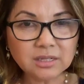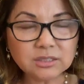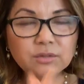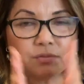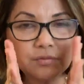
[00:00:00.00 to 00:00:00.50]

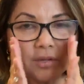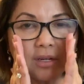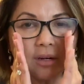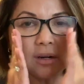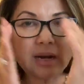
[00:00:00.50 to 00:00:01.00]
to
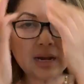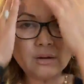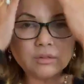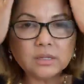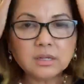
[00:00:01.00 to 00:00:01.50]
figure
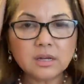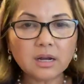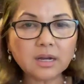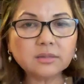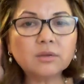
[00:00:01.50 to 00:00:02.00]
out
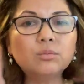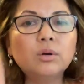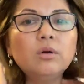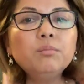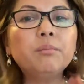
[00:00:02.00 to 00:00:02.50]
the
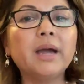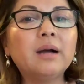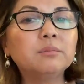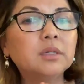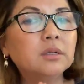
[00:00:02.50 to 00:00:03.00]

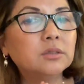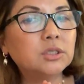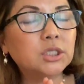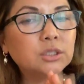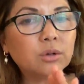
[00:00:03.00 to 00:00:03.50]
roadmap
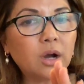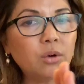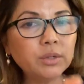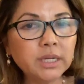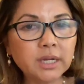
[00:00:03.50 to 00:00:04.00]
to
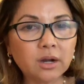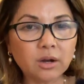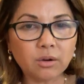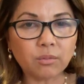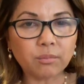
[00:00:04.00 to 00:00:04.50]
owning a
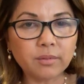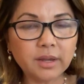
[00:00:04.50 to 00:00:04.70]
home.